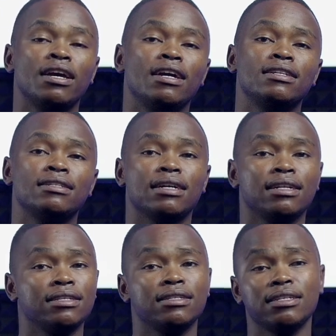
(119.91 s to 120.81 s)
And
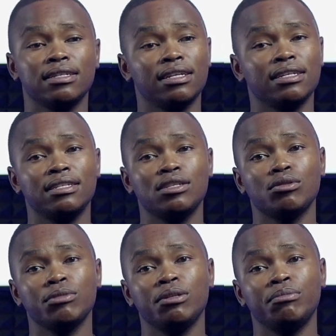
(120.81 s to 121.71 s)
another thing that I see
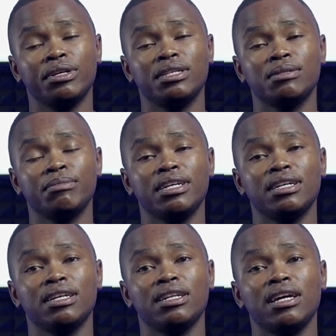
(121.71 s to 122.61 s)
so many brands
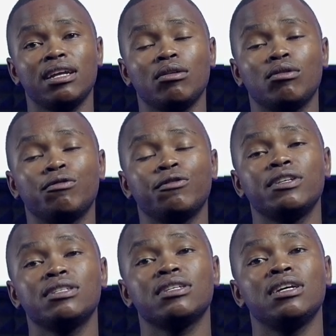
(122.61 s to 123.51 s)
making an error of
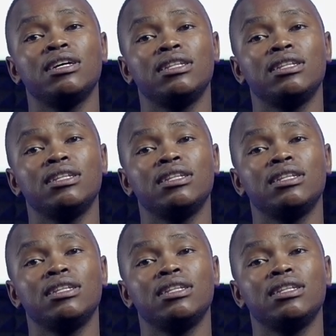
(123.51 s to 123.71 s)
is